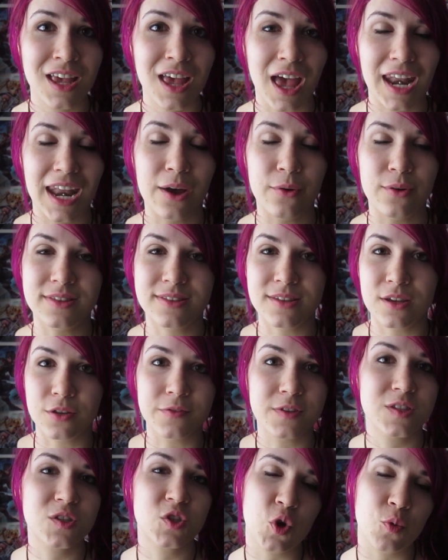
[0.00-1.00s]
and how it
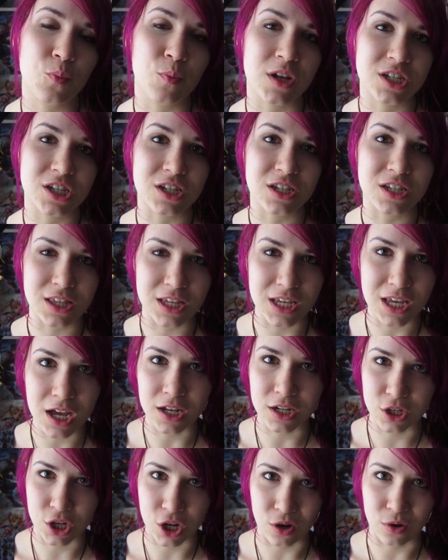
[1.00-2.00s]
delves so much into the
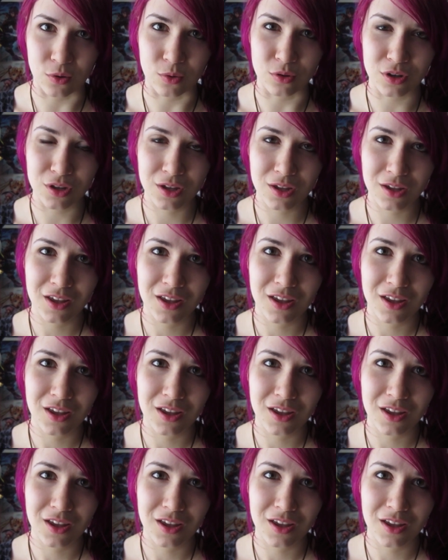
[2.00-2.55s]
unknown.